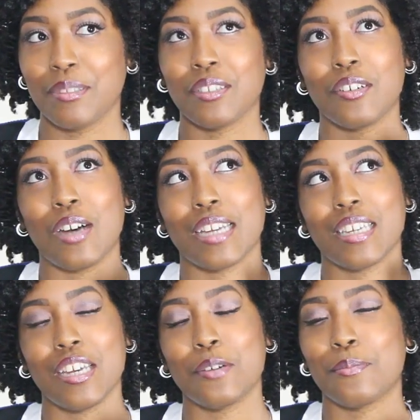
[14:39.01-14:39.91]
so I
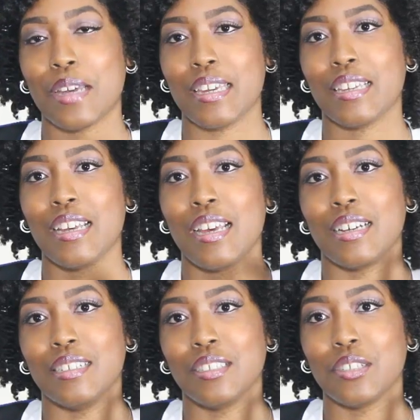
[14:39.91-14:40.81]
can't wait
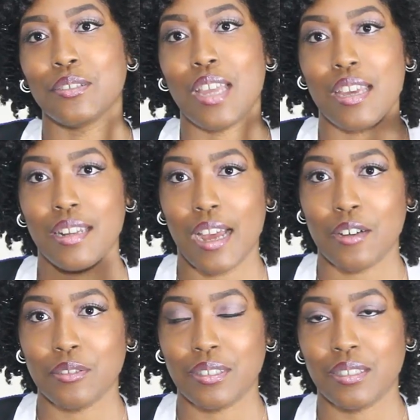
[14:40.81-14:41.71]
until they
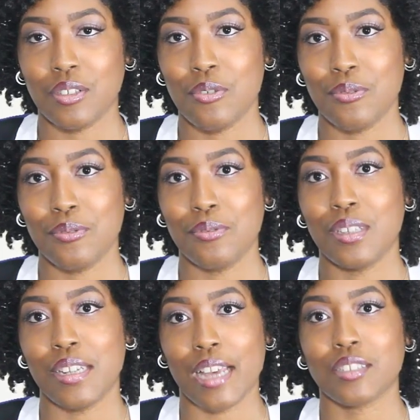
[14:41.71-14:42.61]
announce who
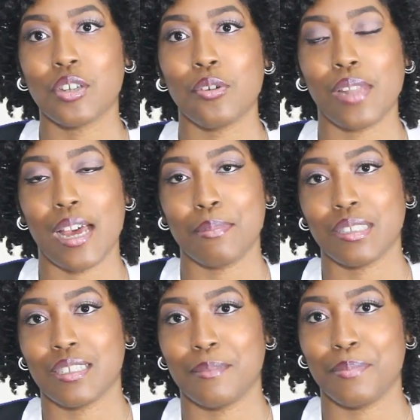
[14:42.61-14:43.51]
the next collab is
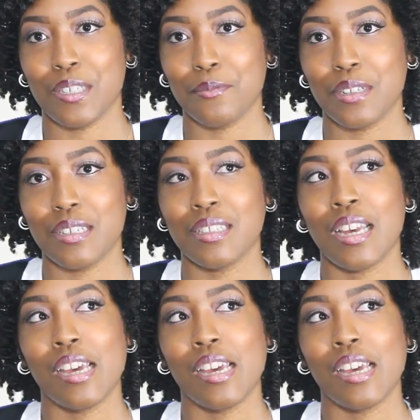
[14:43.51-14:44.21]
going to be with.